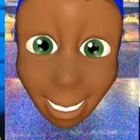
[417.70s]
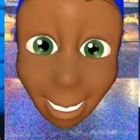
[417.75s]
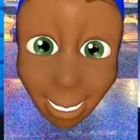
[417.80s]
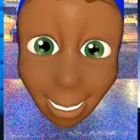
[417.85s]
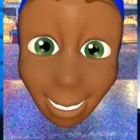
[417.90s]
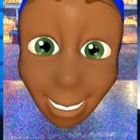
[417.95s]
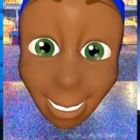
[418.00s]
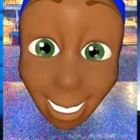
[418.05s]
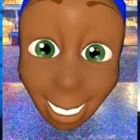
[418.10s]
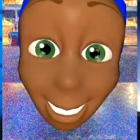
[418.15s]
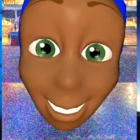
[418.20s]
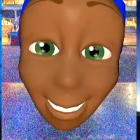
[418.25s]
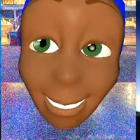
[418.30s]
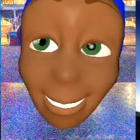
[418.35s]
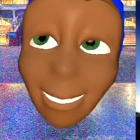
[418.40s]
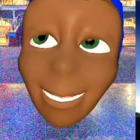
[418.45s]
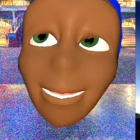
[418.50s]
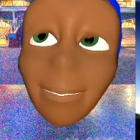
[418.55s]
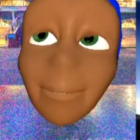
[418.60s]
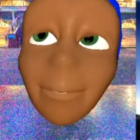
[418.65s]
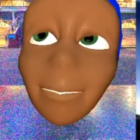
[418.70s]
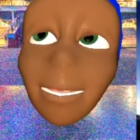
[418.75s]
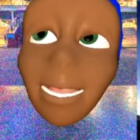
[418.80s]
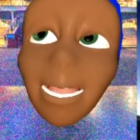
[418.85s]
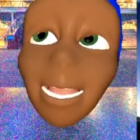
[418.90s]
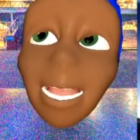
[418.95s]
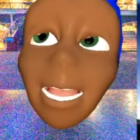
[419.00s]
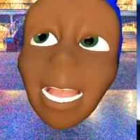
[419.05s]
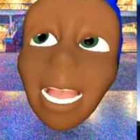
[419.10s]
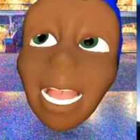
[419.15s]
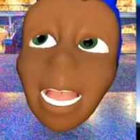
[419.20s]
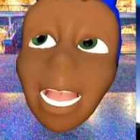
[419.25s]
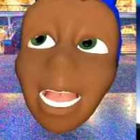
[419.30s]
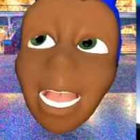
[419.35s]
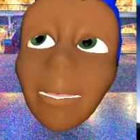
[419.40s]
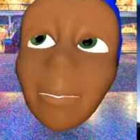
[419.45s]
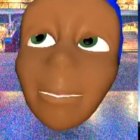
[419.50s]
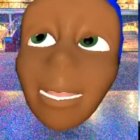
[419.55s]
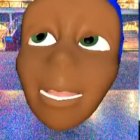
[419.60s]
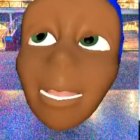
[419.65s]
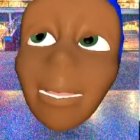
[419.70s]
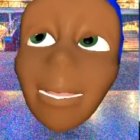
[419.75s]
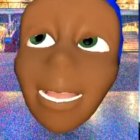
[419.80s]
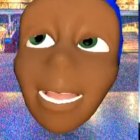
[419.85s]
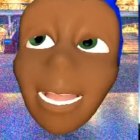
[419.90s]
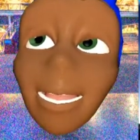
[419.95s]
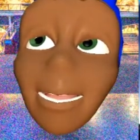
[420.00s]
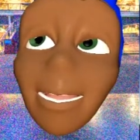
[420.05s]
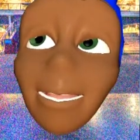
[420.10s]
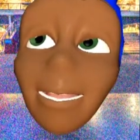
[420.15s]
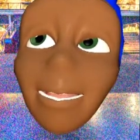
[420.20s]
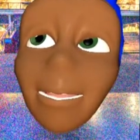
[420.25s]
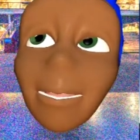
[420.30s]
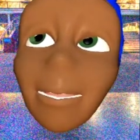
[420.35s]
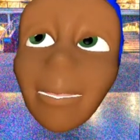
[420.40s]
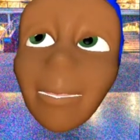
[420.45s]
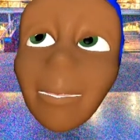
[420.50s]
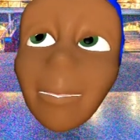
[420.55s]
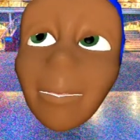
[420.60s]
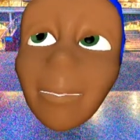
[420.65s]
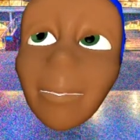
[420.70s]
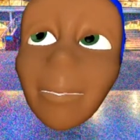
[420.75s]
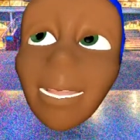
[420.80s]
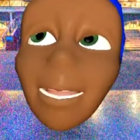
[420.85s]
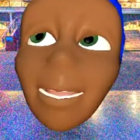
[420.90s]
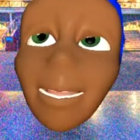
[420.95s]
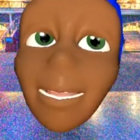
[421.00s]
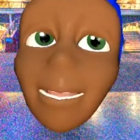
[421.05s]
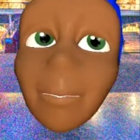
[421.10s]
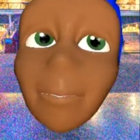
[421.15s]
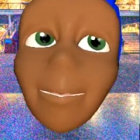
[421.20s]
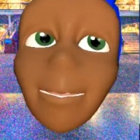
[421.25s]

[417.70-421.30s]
stand. All right, so that's gonna put